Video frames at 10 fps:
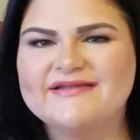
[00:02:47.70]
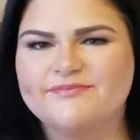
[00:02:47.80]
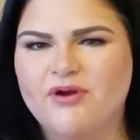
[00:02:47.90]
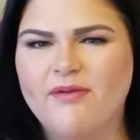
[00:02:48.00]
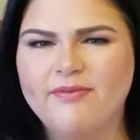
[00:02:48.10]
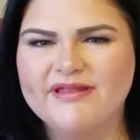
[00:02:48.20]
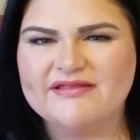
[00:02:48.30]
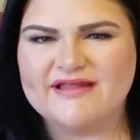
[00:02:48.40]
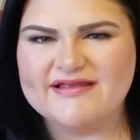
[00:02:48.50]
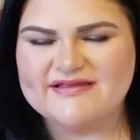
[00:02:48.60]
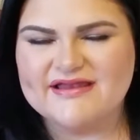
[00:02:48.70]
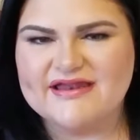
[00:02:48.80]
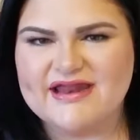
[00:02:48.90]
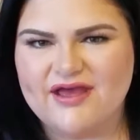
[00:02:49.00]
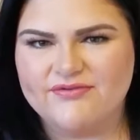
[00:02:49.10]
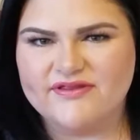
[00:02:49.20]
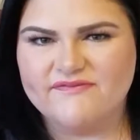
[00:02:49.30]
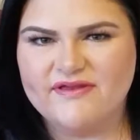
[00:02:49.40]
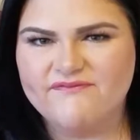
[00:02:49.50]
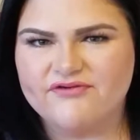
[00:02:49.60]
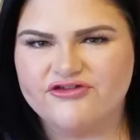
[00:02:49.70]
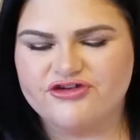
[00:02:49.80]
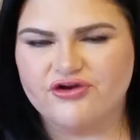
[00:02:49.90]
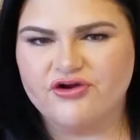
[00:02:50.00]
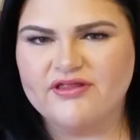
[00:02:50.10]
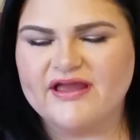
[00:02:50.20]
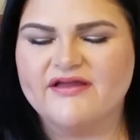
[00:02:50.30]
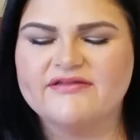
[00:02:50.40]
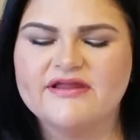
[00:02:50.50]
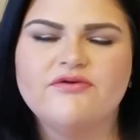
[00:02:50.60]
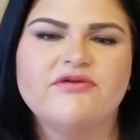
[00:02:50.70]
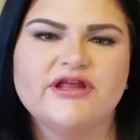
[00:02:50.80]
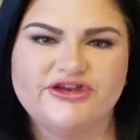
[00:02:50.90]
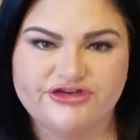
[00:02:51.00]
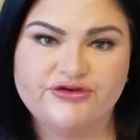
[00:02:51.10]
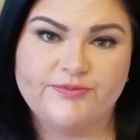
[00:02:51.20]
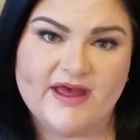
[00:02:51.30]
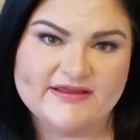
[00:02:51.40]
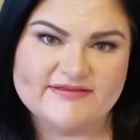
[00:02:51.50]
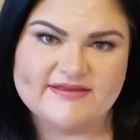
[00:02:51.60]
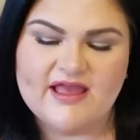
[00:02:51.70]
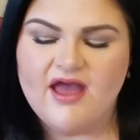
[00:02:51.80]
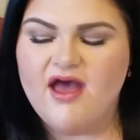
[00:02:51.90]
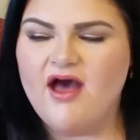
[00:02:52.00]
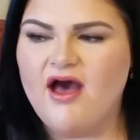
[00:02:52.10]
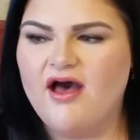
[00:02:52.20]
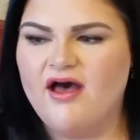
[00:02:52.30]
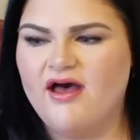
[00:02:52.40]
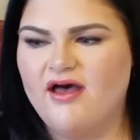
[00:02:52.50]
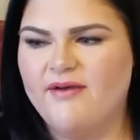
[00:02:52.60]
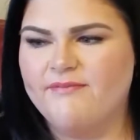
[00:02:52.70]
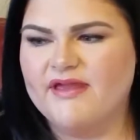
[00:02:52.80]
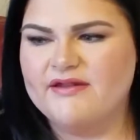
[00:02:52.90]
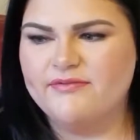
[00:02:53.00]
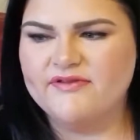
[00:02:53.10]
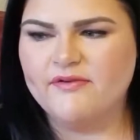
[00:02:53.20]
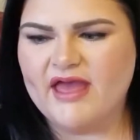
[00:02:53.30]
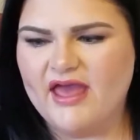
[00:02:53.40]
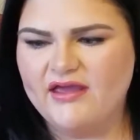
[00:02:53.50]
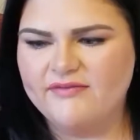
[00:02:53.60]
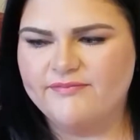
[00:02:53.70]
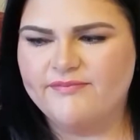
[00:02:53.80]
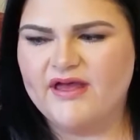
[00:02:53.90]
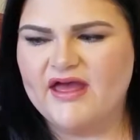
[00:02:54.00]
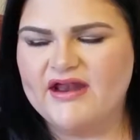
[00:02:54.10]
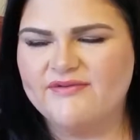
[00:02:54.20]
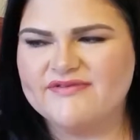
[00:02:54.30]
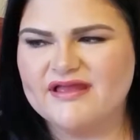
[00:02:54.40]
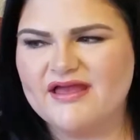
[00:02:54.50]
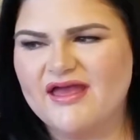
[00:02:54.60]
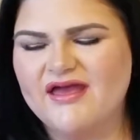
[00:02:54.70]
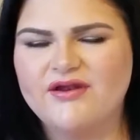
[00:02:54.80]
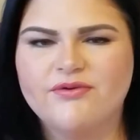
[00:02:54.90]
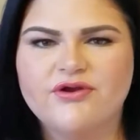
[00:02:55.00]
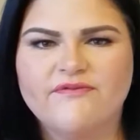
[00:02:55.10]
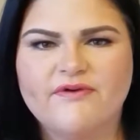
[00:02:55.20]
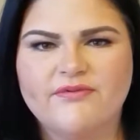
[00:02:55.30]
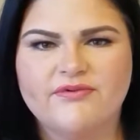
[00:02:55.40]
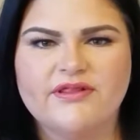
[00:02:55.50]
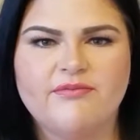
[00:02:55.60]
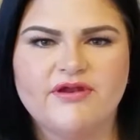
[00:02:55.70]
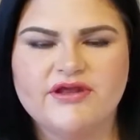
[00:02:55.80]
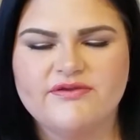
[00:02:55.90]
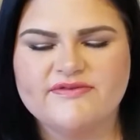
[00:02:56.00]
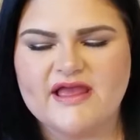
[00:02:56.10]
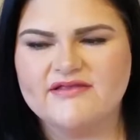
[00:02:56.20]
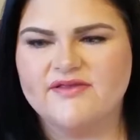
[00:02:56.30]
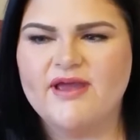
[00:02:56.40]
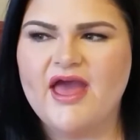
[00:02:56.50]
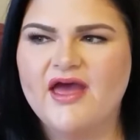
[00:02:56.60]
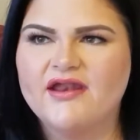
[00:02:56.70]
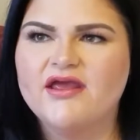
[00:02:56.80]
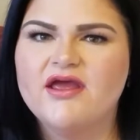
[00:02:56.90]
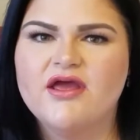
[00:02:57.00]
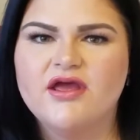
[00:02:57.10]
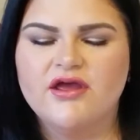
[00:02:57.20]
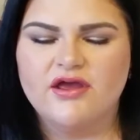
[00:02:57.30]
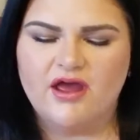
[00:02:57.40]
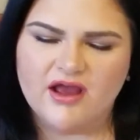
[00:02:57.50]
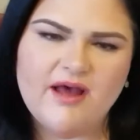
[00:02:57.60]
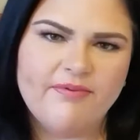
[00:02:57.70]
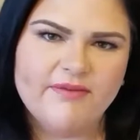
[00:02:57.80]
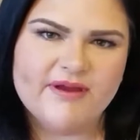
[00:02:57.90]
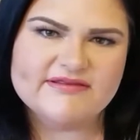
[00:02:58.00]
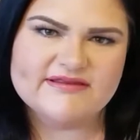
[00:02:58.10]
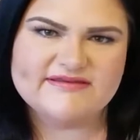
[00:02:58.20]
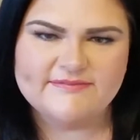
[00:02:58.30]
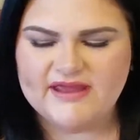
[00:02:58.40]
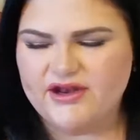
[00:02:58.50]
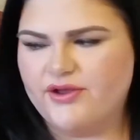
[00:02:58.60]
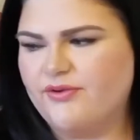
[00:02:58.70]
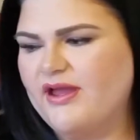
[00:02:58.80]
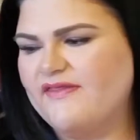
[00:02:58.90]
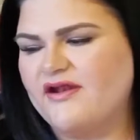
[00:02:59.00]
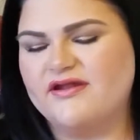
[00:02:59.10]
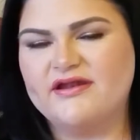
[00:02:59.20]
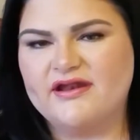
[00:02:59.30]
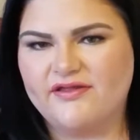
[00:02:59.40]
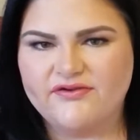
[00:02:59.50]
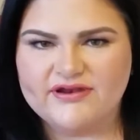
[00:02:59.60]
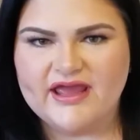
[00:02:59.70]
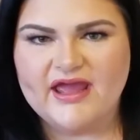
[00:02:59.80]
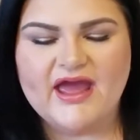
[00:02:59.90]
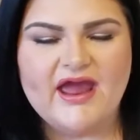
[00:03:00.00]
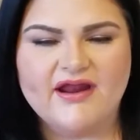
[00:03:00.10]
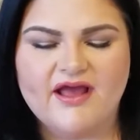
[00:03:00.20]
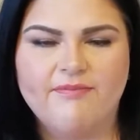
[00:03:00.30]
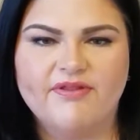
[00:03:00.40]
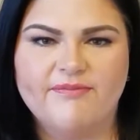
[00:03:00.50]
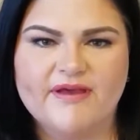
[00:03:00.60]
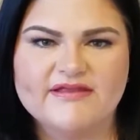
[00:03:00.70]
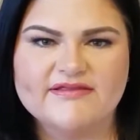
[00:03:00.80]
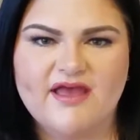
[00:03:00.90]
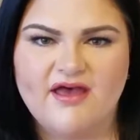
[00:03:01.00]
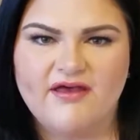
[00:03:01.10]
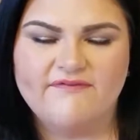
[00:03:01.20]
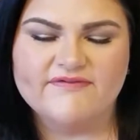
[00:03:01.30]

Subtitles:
probably less than an ounce of it for sure, like literally 2 bites. And it was okay, but I was like, I don't know if I would really want to use that. So I had a couple of bites of tomato, and then on another day I had a couple of bites of